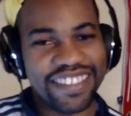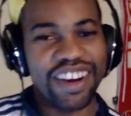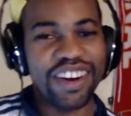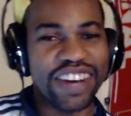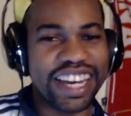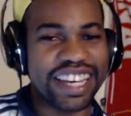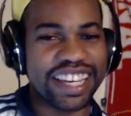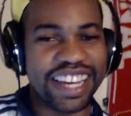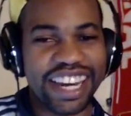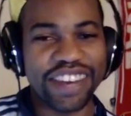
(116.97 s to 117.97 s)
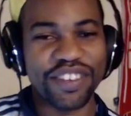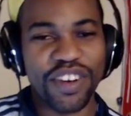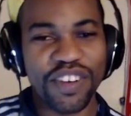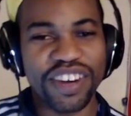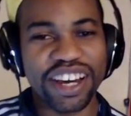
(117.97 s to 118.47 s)
Oh my god,
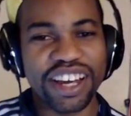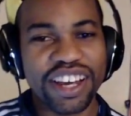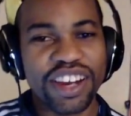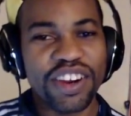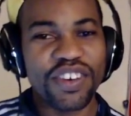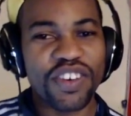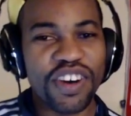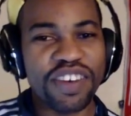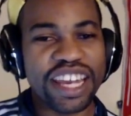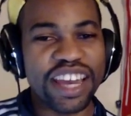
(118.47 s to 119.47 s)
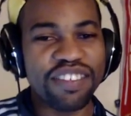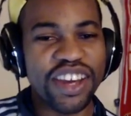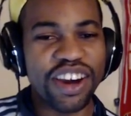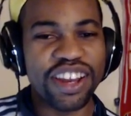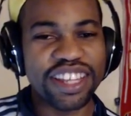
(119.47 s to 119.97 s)
Roma. Roma get
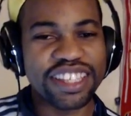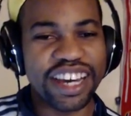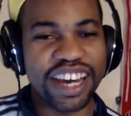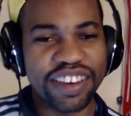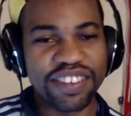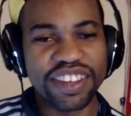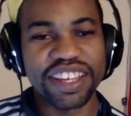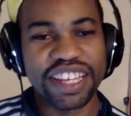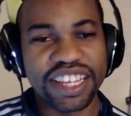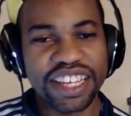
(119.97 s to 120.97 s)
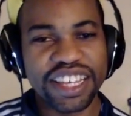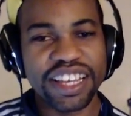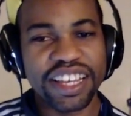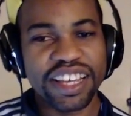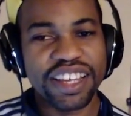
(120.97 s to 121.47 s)
me all the time.
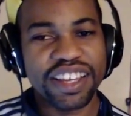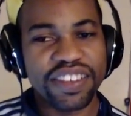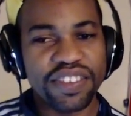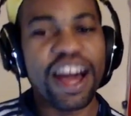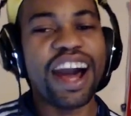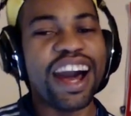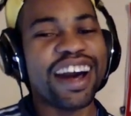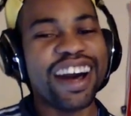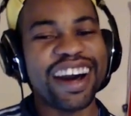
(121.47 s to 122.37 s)
Ah!